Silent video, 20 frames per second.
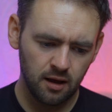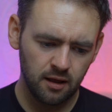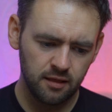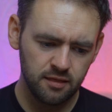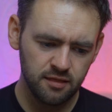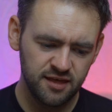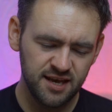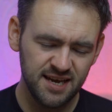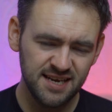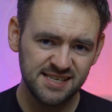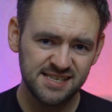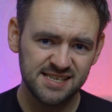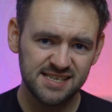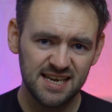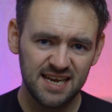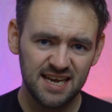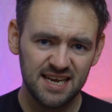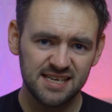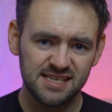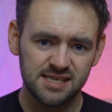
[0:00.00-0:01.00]
This
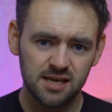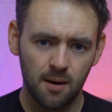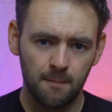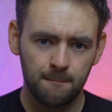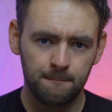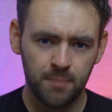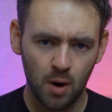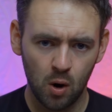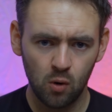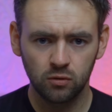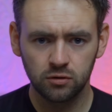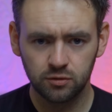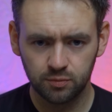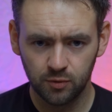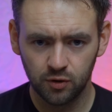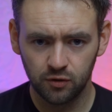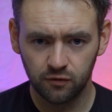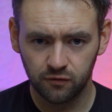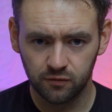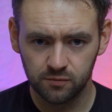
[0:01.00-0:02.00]
is a bold
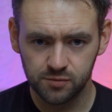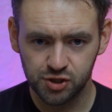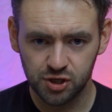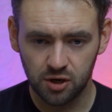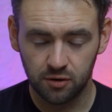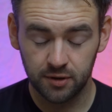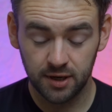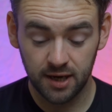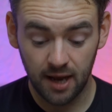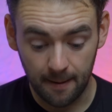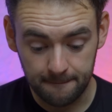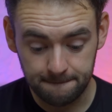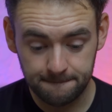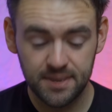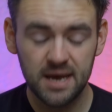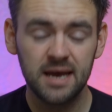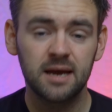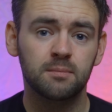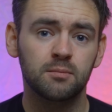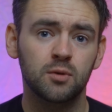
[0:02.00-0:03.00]
move from Sony, a
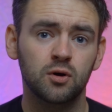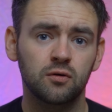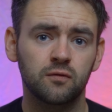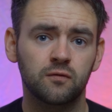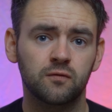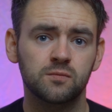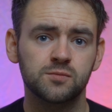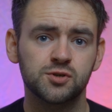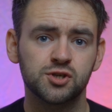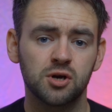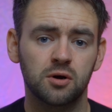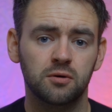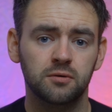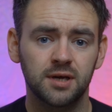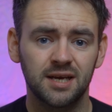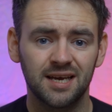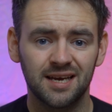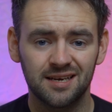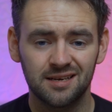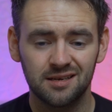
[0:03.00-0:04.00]
big move from
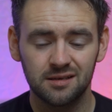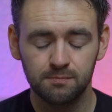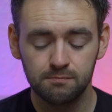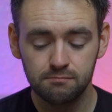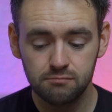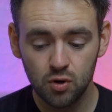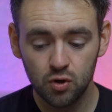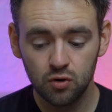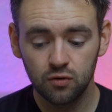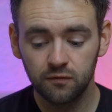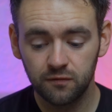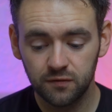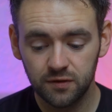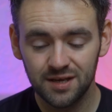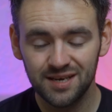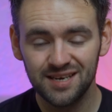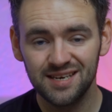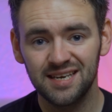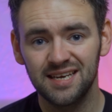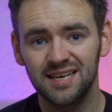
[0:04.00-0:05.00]
Sony, and a move
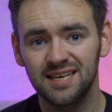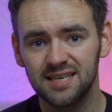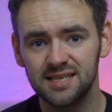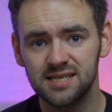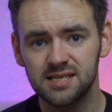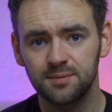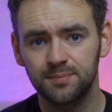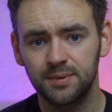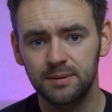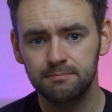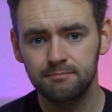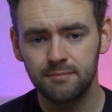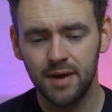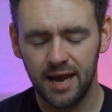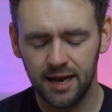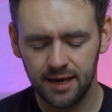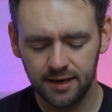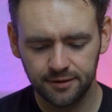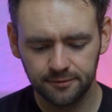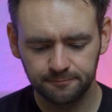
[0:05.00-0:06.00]
that needed to be
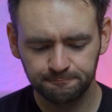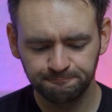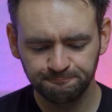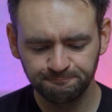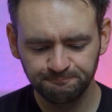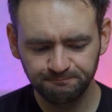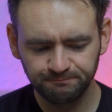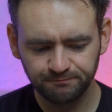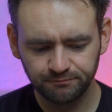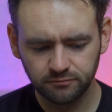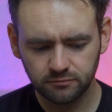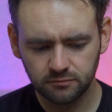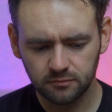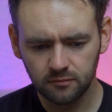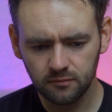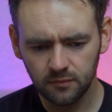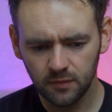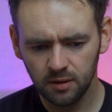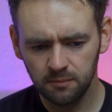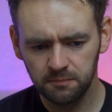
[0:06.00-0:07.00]
made.
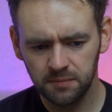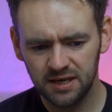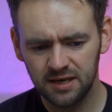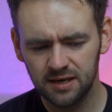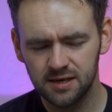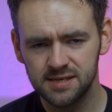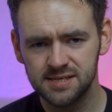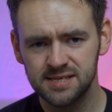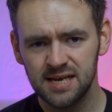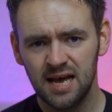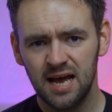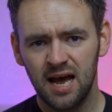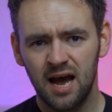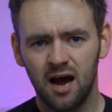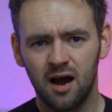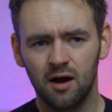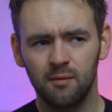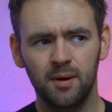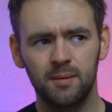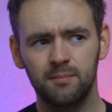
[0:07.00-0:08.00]
Because
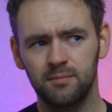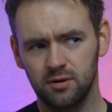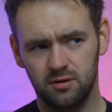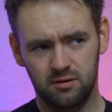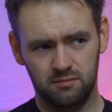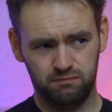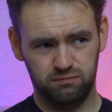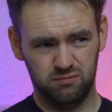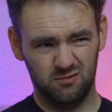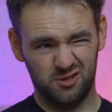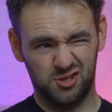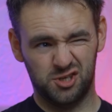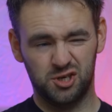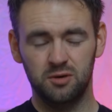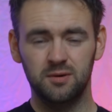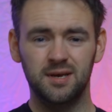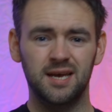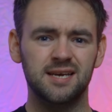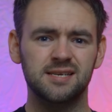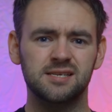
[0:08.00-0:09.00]
I remember 2
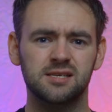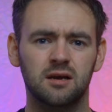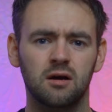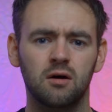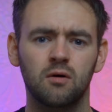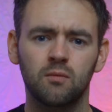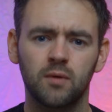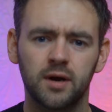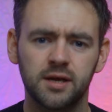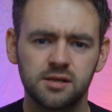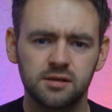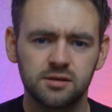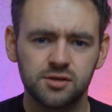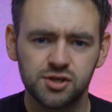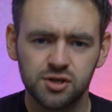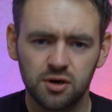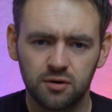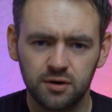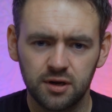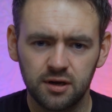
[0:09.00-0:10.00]
years ago when
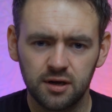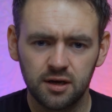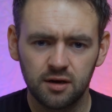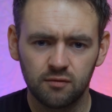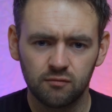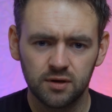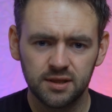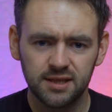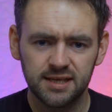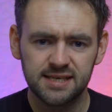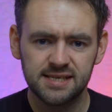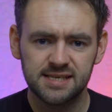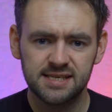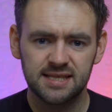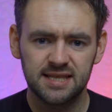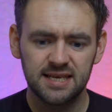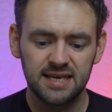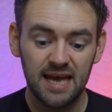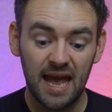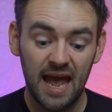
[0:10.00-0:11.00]
Sony released
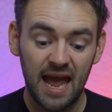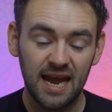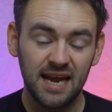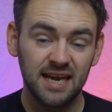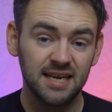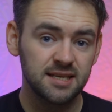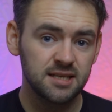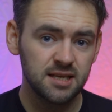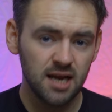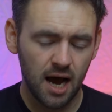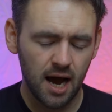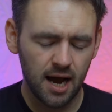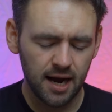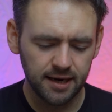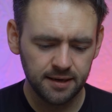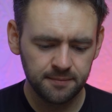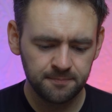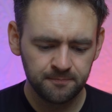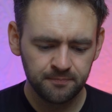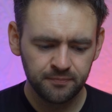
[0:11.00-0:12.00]
the
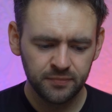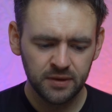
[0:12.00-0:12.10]
A9,